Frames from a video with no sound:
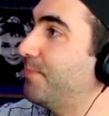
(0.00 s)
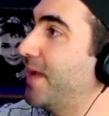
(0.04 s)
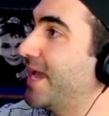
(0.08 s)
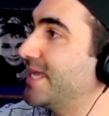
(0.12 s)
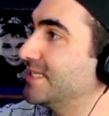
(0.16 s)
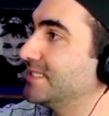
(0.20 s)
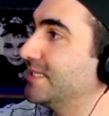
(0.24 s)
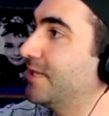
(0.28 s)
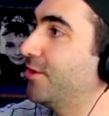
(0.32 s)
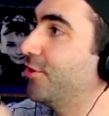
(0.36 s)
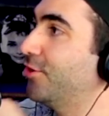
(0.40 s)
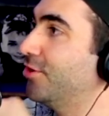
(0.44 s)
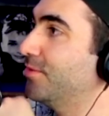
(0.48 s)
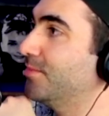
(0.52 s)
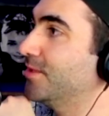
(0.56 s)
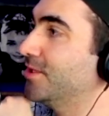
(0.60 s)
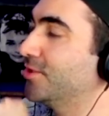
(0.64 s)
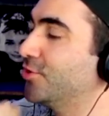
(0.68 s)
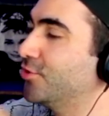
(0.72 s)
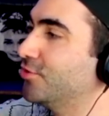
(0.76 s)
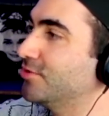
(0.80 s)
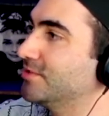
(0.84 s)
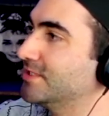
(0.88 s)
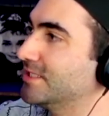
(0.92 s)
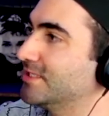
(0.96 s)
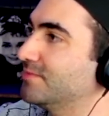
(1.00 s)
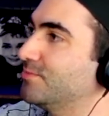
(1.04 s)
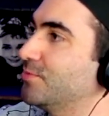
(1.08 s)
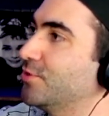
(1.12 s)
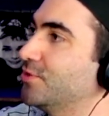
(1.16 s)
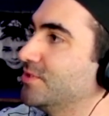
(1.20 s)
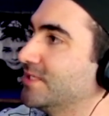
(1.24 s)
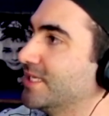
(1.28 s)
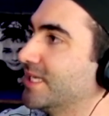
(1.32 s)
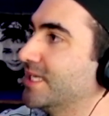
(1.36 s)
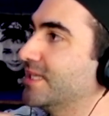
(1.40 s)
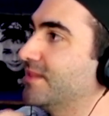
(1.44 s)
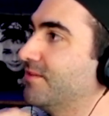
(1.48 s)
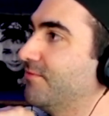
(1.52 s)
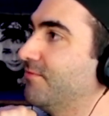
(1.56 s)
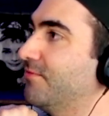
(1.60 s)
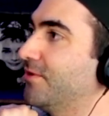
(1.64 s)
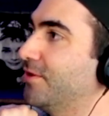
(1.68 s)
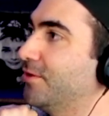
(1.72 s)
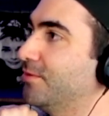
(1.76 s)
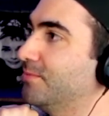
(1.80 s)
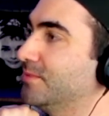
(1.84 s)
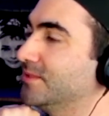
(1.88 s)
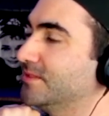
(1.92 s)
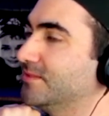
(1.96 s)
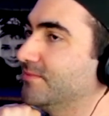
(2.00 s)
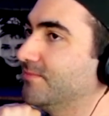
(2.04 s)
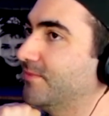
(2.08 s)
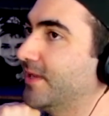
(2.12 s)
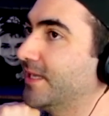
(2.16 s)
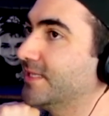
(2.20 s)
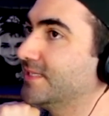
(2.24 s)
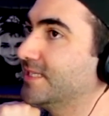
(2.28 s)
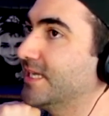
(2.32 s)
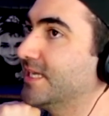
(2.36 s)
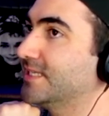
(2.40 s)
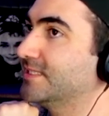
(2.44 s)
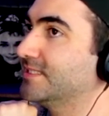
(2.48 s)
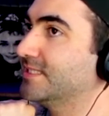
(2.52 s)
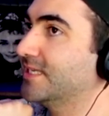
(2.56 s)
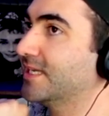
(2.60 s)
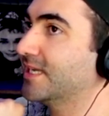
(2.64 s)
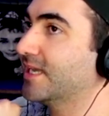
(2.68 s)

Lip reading: Baz Luhrmann uses music in the film is fantastic.